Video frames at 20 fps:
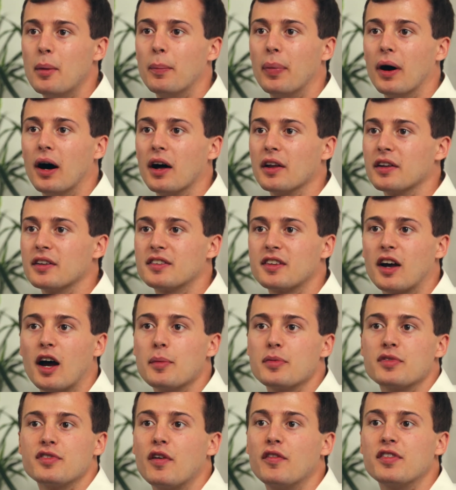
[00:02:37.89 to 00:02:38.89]
But
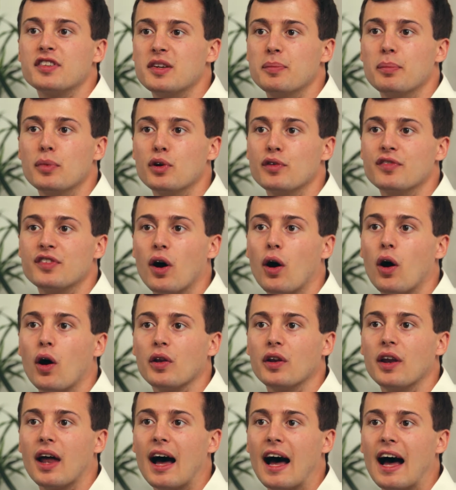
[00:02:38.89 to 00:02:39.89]
times have obviously moved
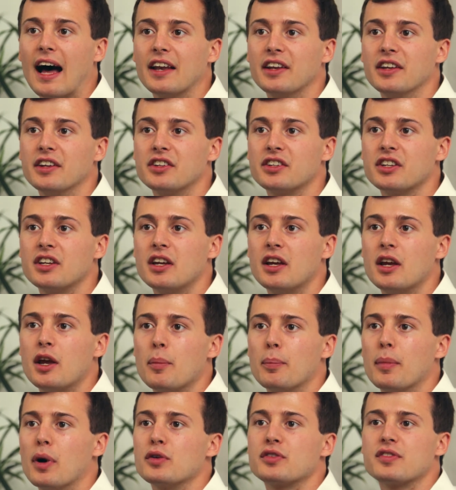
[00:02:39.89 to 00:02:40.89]
on, and
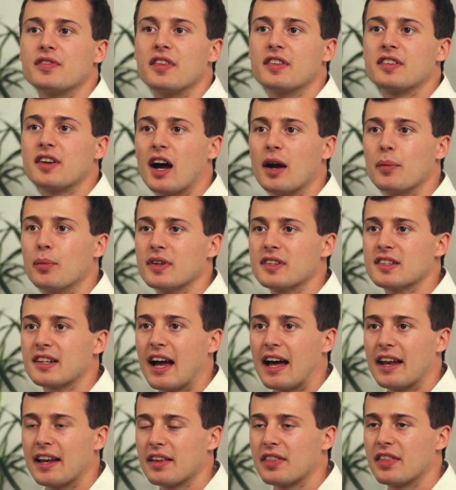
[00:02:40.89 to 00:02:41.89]
most of the time we're
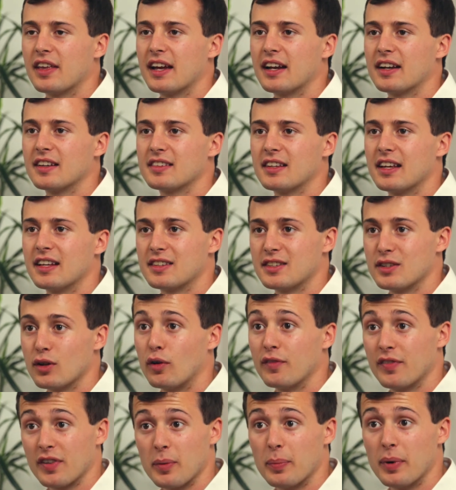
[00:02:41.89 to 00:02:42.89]
scanning things, it's
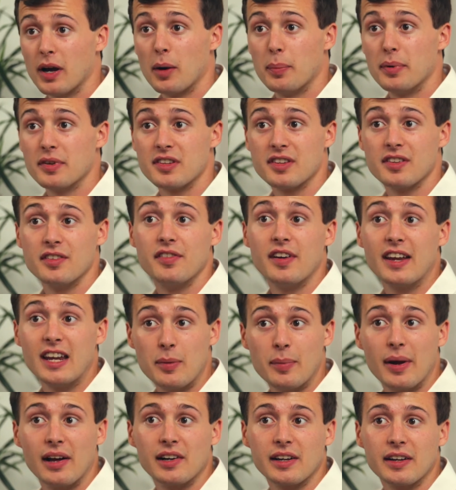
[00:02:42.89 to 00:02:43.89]
not for the purposes of
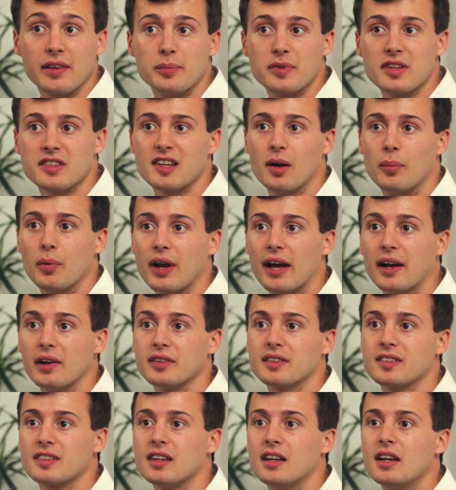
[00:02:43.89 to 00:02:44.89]
emailing them to someone
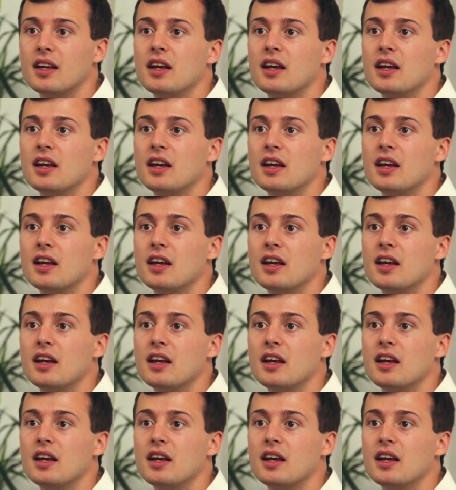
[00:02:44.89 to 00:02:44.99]
else.